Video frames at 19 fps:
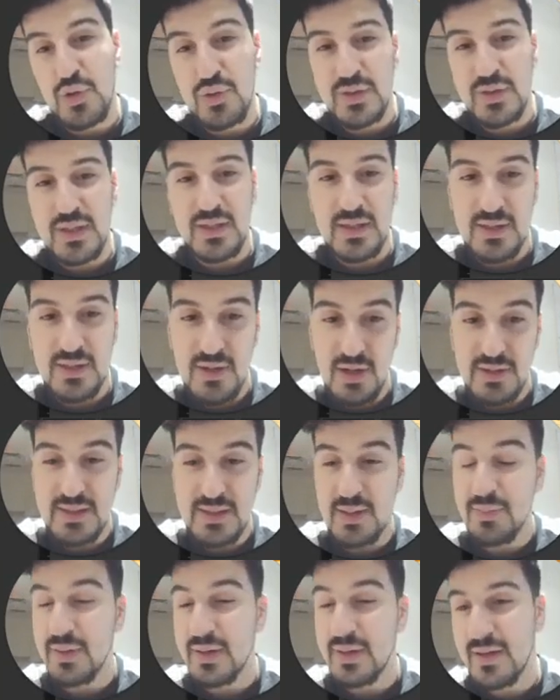Using this
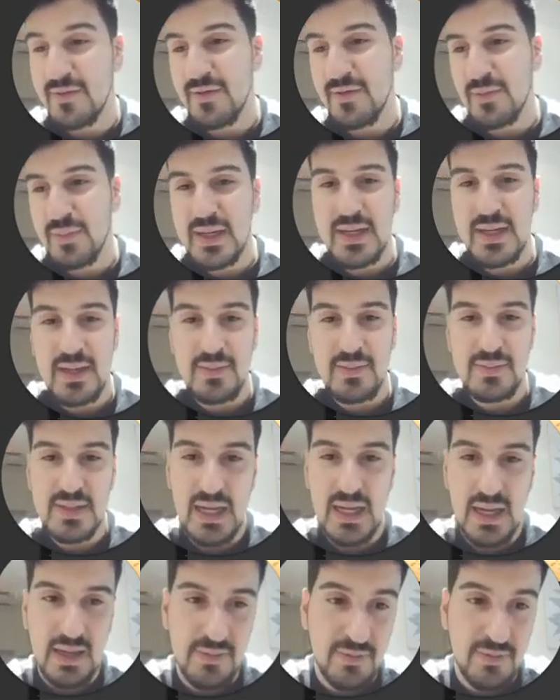concept in different mediums